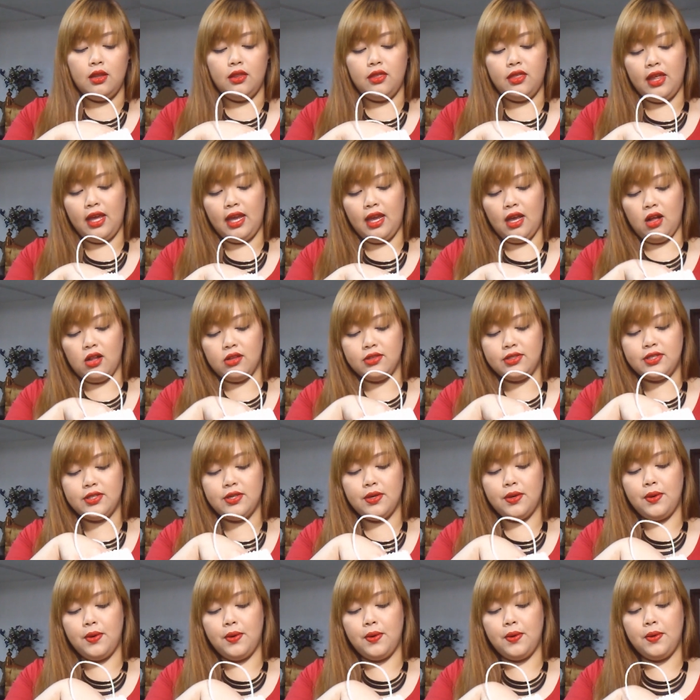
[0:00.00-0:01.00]
they
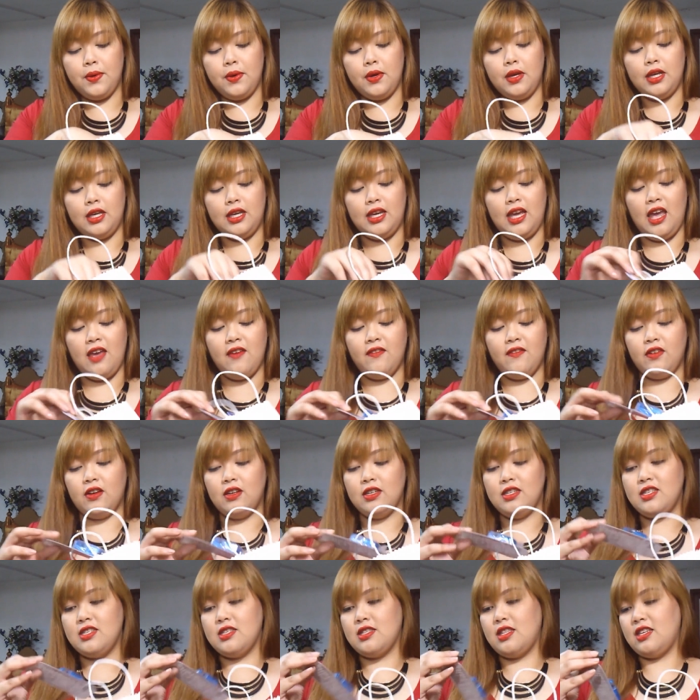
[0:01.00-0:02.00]
also gave
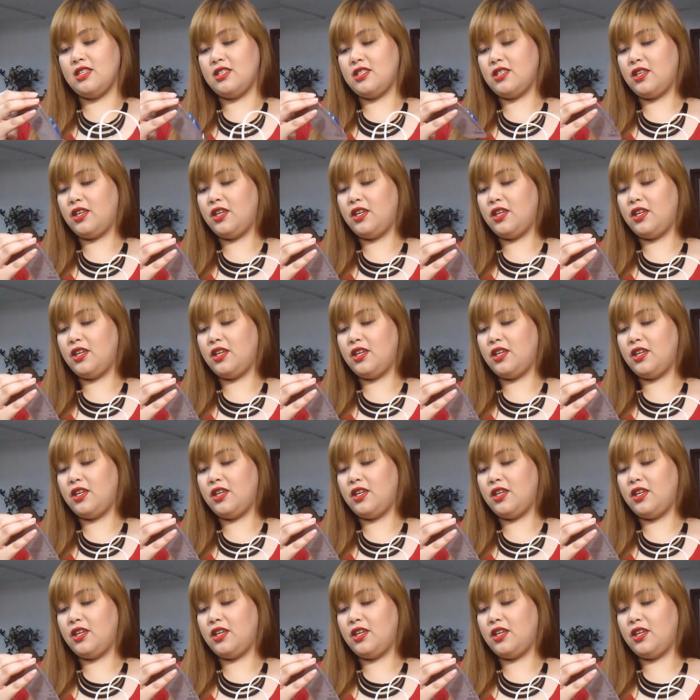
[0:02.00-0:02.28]
us this